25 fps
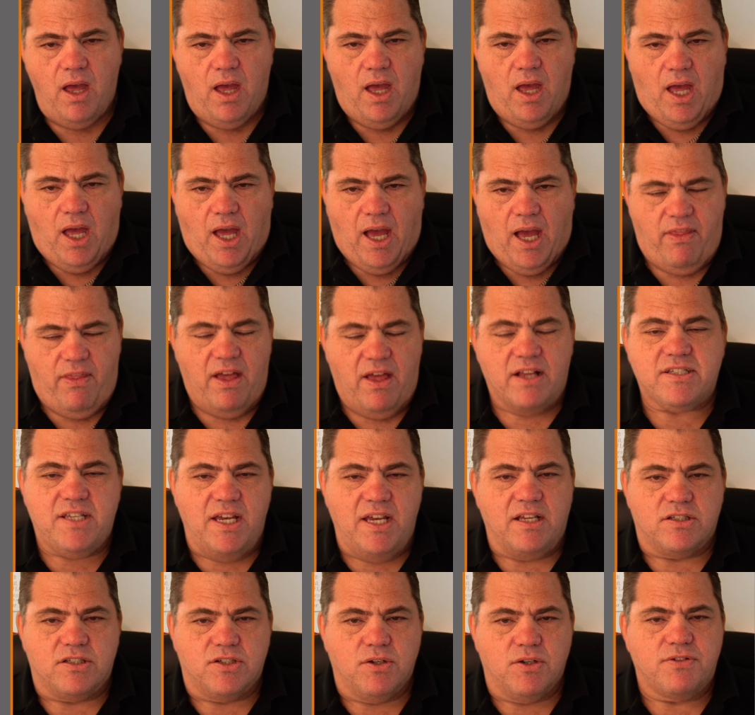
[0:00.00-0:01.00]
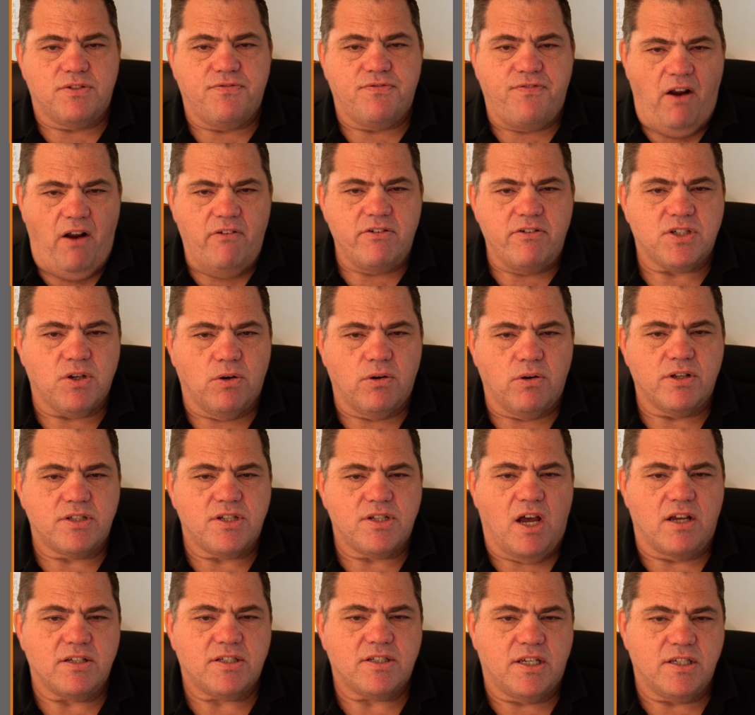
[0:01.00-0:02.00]
And that's it. So as far as
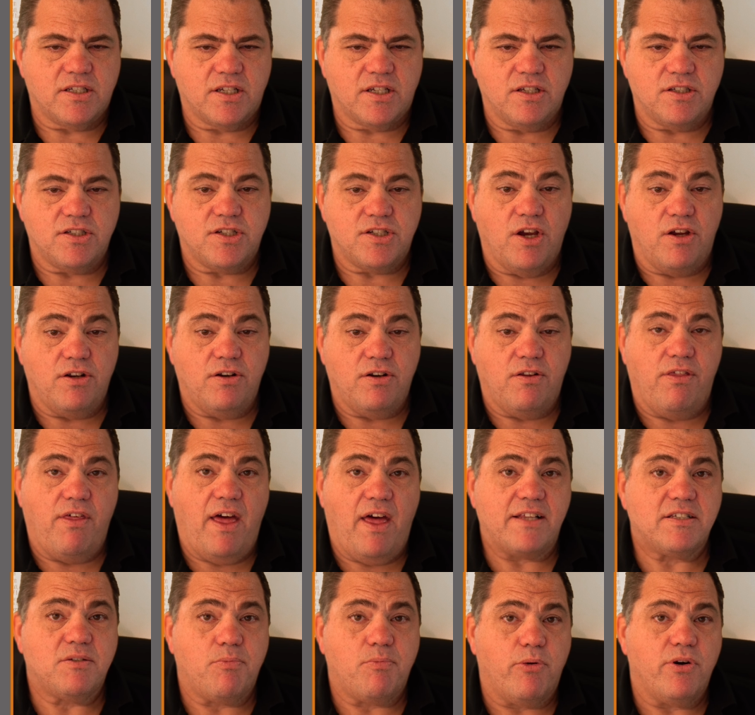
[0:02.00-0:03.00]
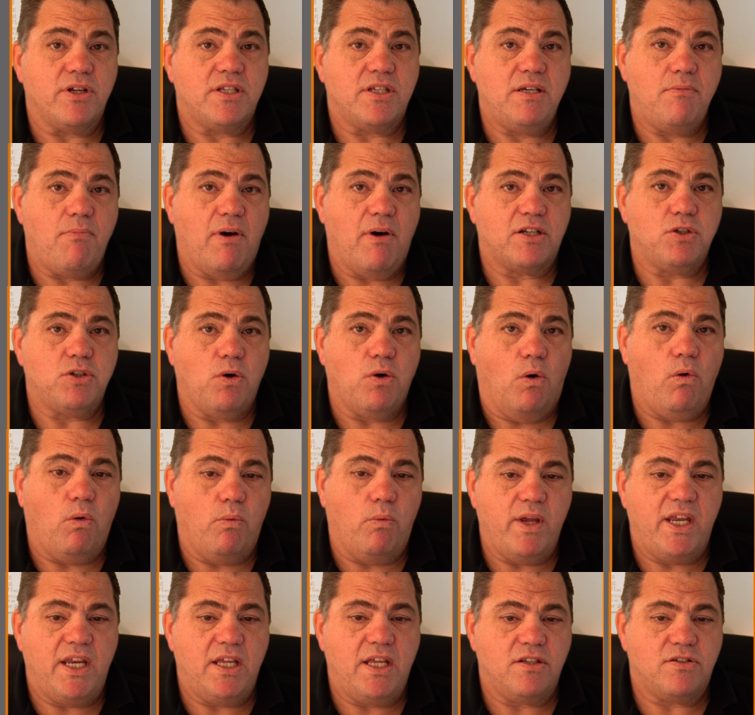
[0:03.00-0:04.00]
Autotask is concerned, that's pretty much all we
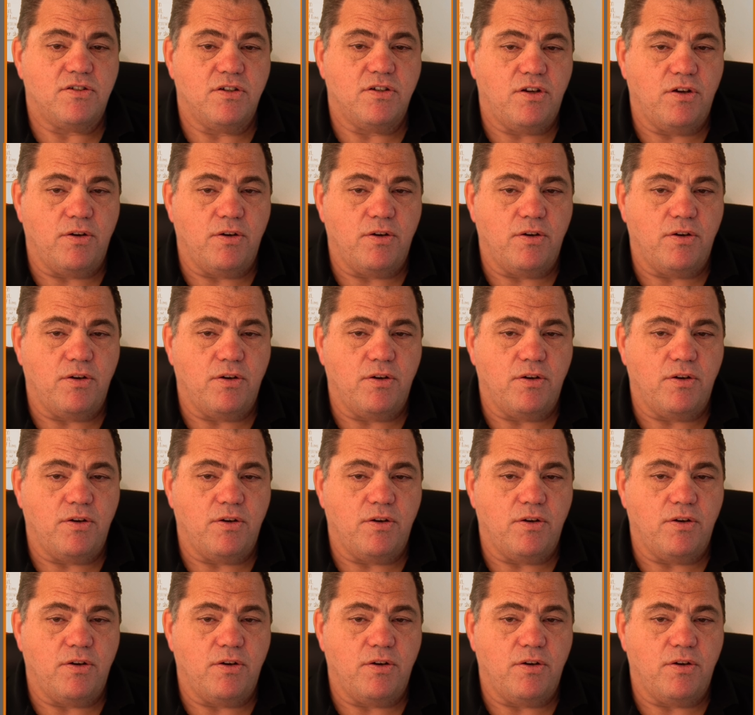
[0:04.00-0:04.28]
need to do.